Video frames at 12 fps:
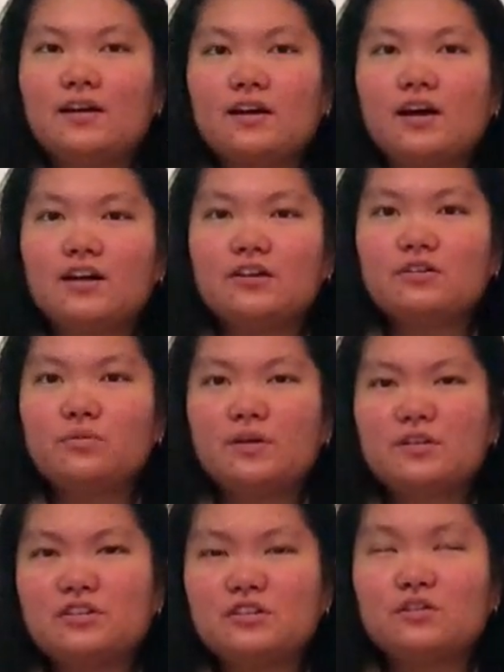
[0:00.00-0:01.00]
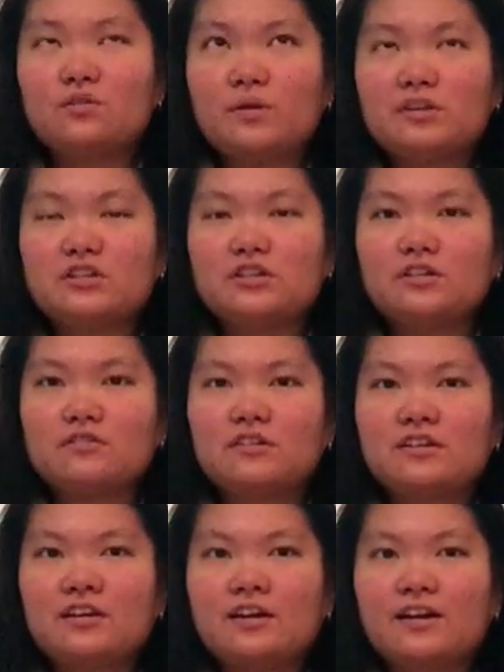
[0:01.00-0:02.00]
college
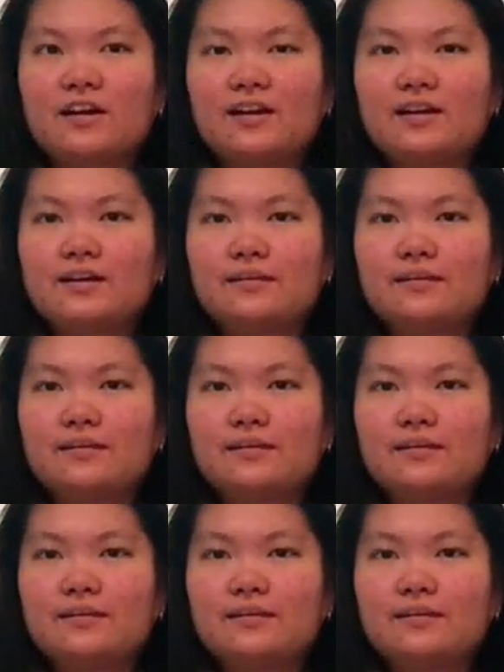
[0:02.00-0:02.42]
sweatshirts are kind of